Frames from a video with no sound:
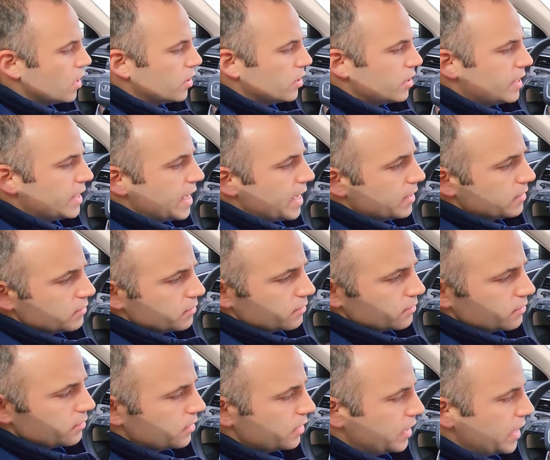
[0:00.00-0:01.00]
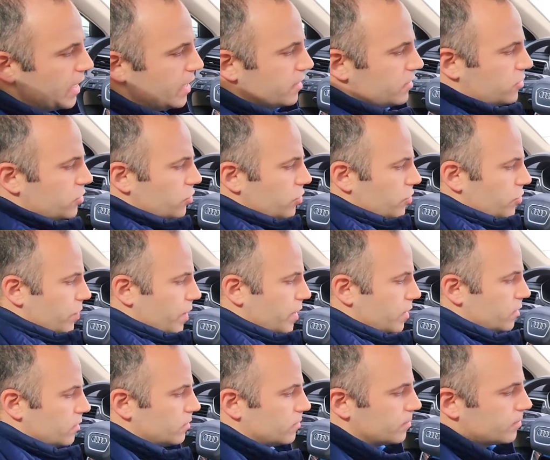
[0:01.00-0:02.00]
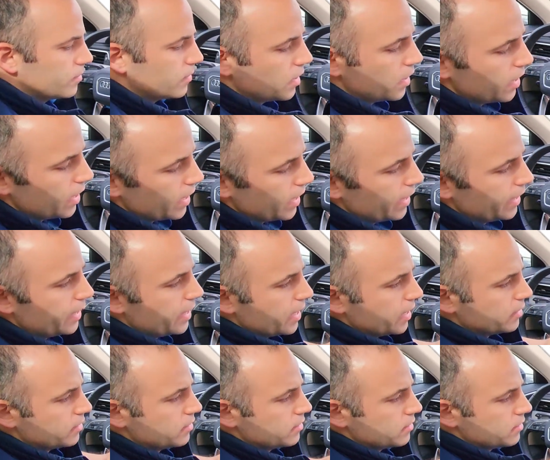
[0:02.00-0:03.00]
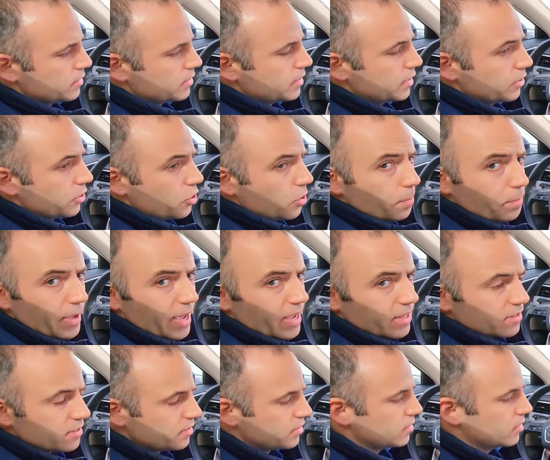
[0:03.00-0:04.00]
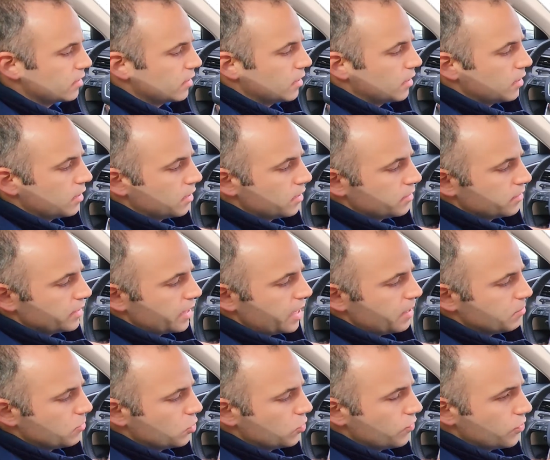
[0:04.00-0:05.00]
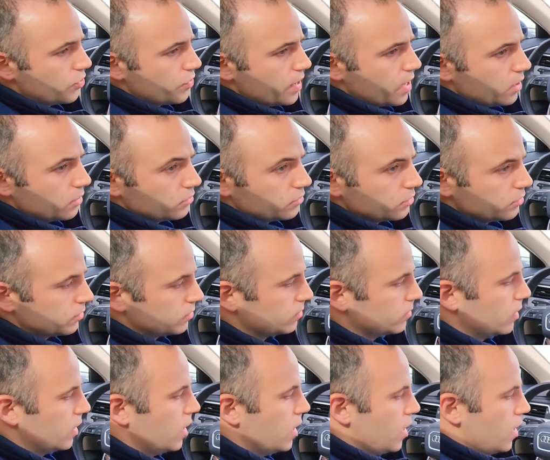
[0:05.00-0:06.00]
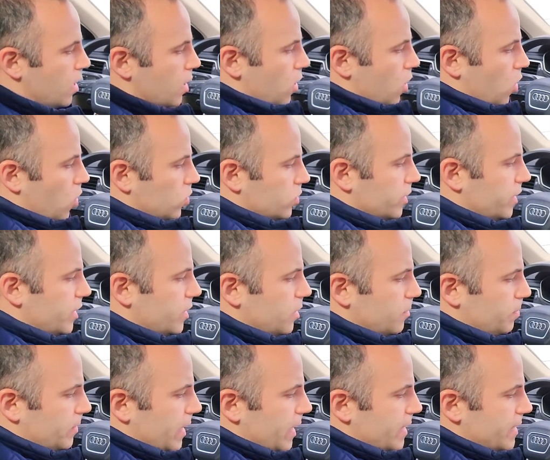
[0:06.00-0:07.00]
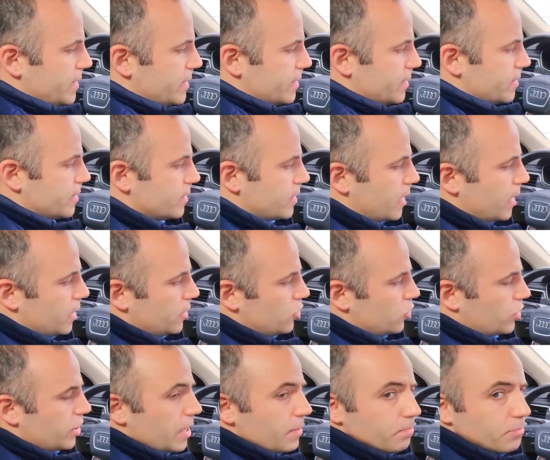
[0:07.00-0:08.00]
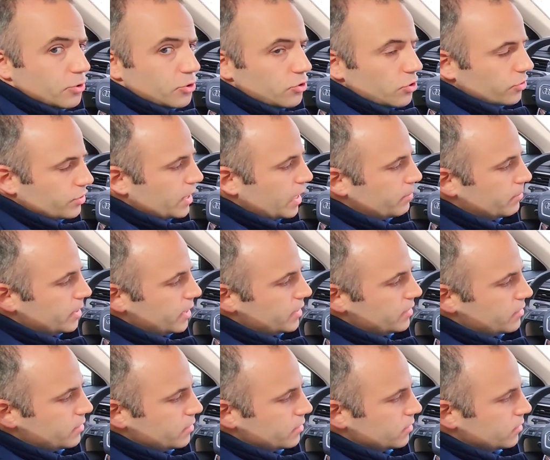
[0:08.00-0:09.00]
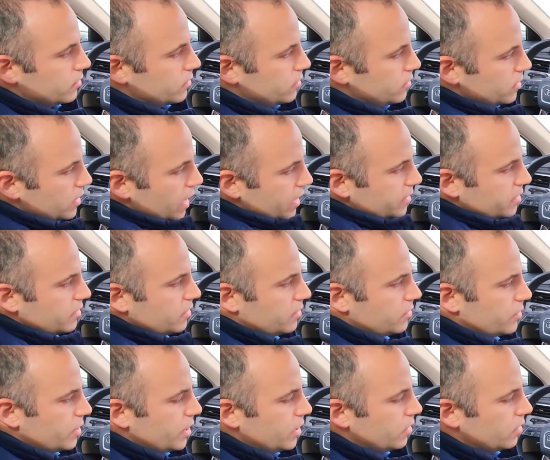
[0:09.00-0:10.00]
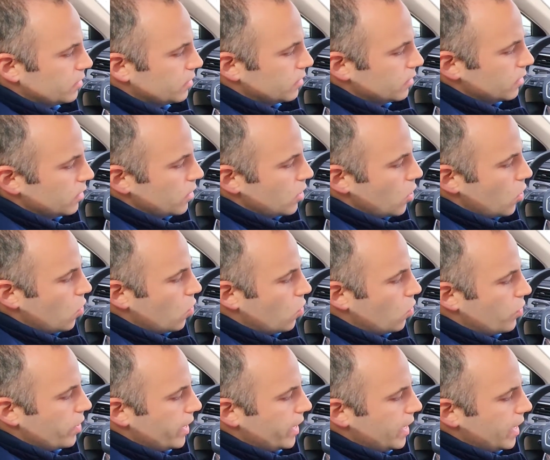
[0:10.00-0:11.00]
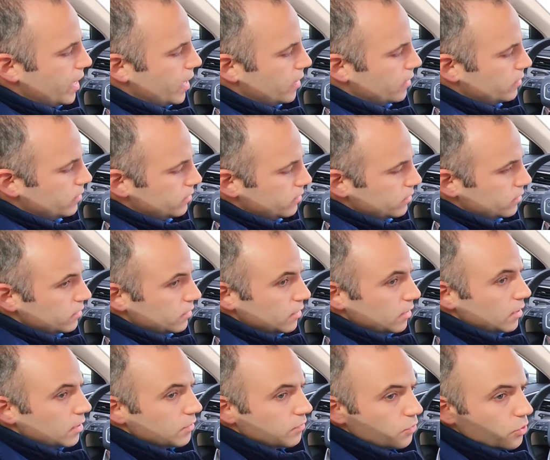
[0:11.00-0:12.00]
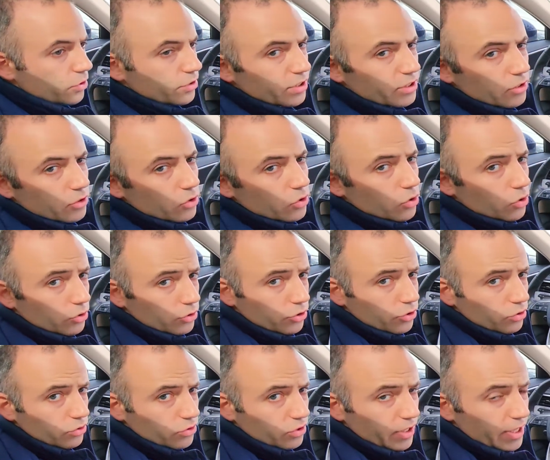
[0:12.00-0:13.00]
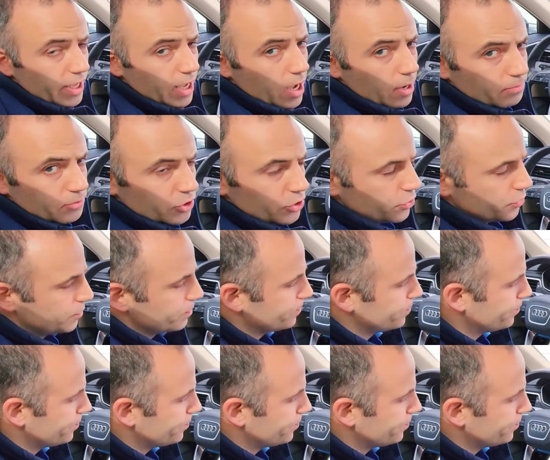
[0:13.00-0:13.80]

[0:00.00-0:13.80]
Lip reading: Can get into the grill. Again, silicone pads, they move around, hold it into place, and you can put your tablet 90 degree, or again, vertical or horizontally, up to you.